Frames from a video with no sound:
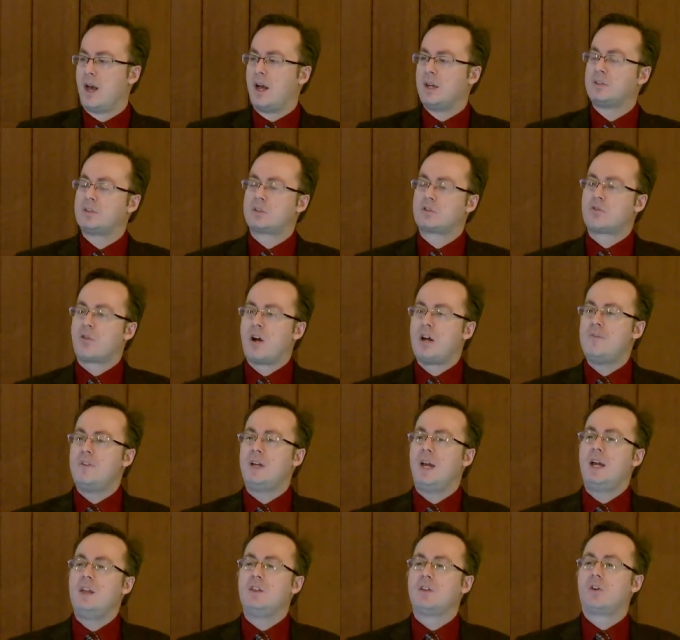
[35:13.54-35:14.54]
a
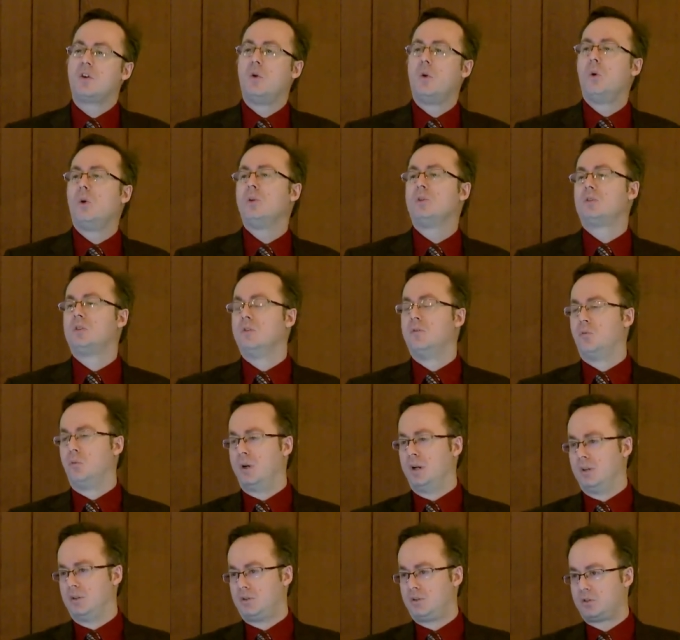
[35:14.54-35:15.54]
striving in the course of
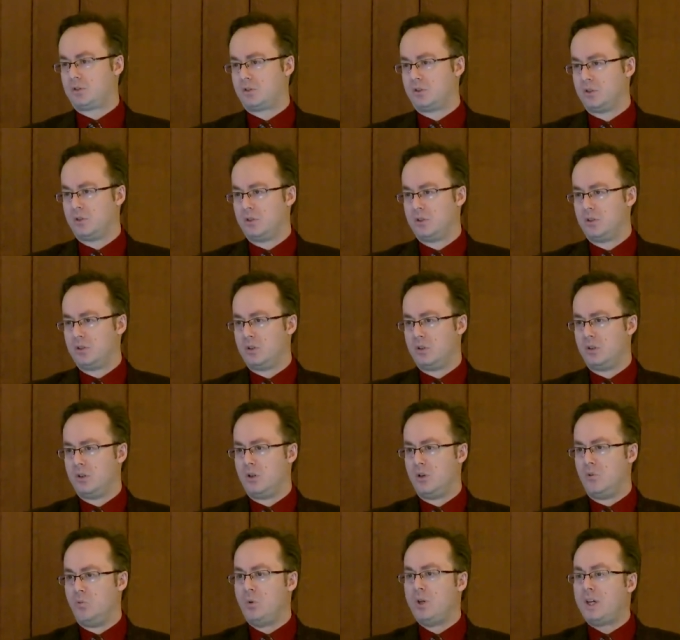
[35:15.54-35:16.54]
which
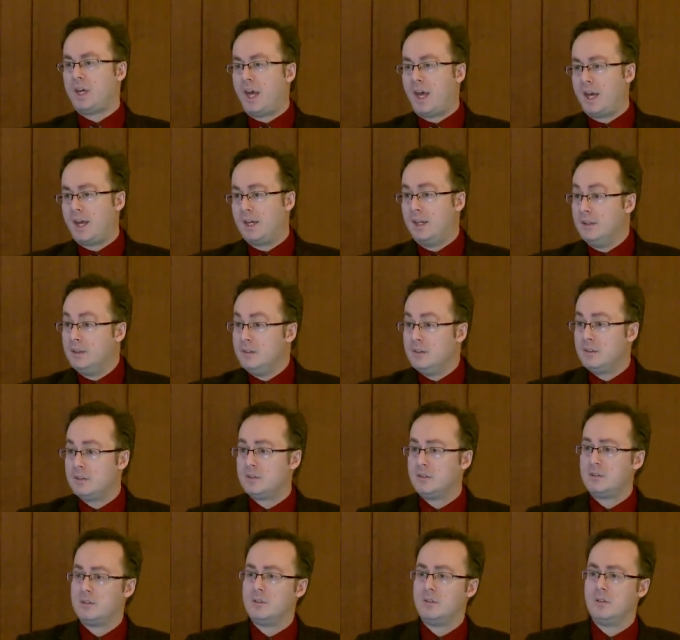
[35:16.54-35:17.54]
we can,
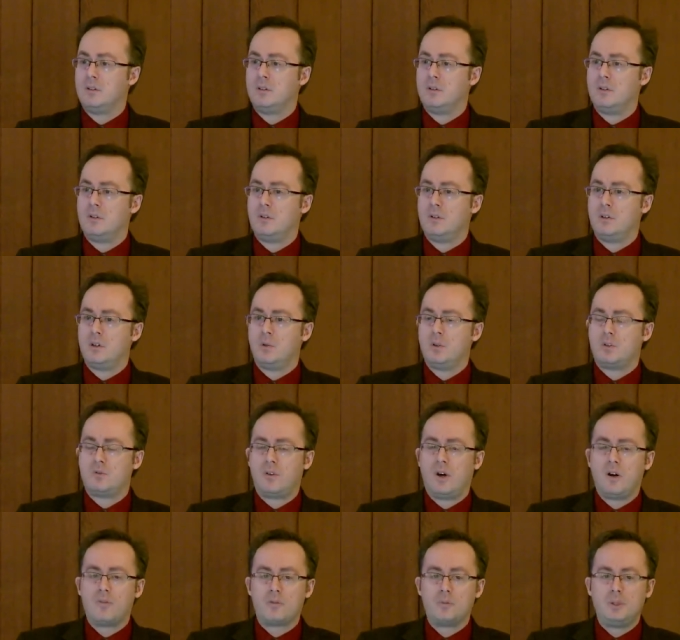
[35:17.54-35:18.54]
though it's
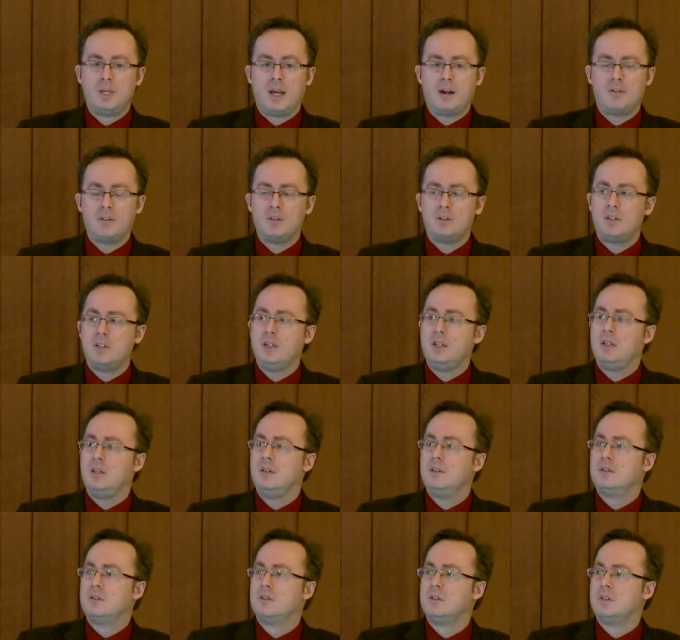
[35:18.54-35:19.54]
far from
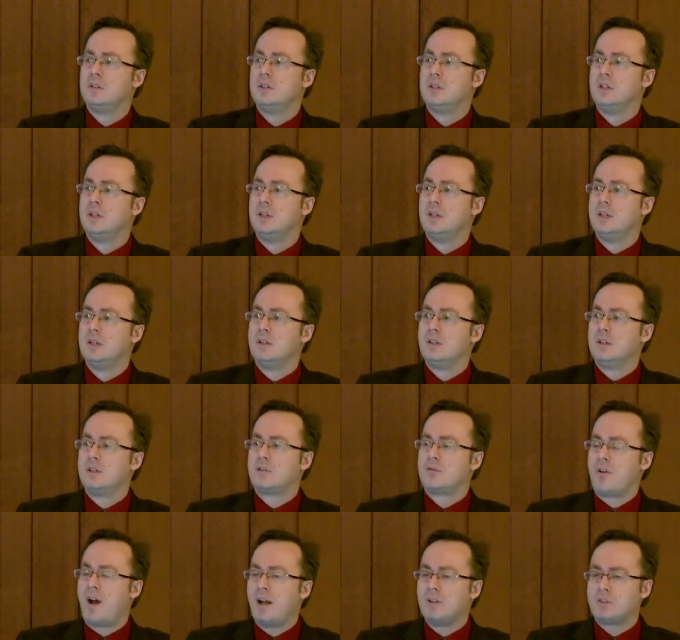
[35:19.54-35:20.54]
guaranteed,
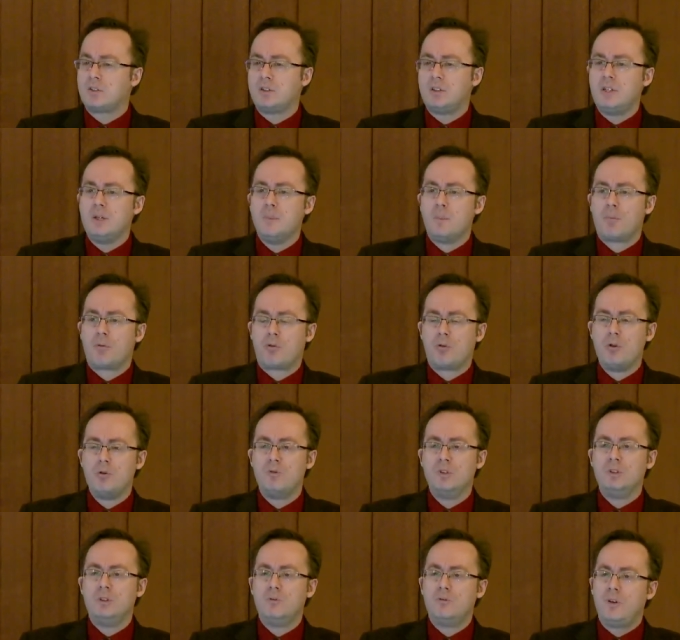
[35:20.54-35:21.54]
gradually
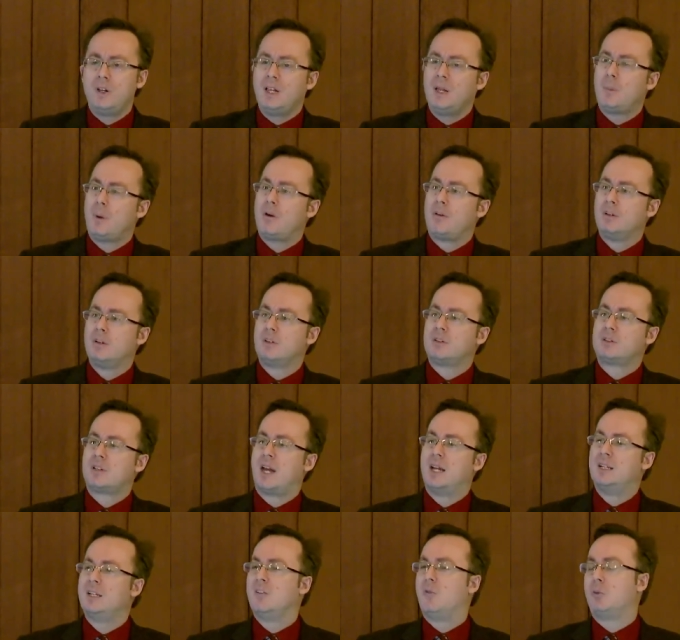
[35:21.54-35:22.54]
improve and develop our
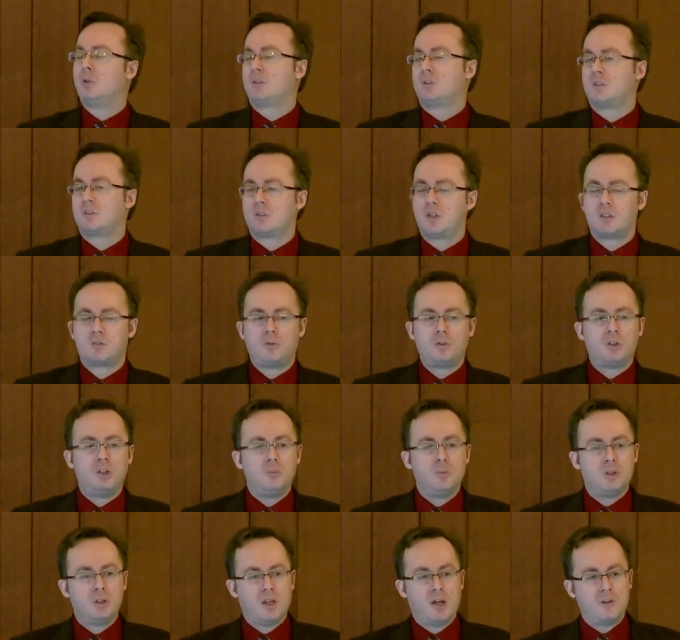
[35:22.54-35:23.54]
understanding of what a successful
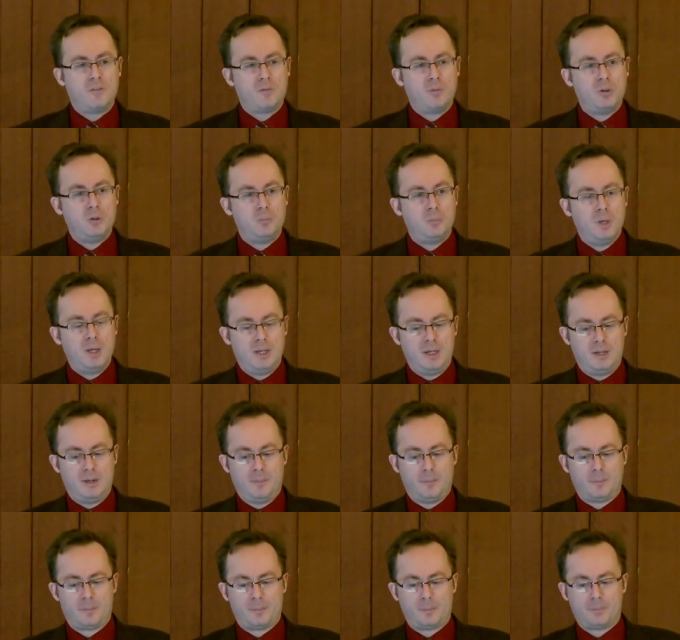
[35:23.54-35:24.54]
human life would
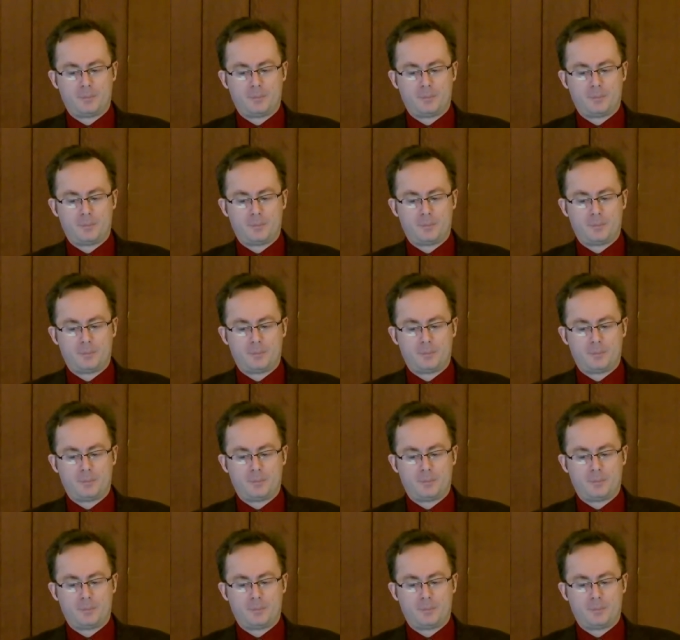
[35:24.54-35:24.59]
be.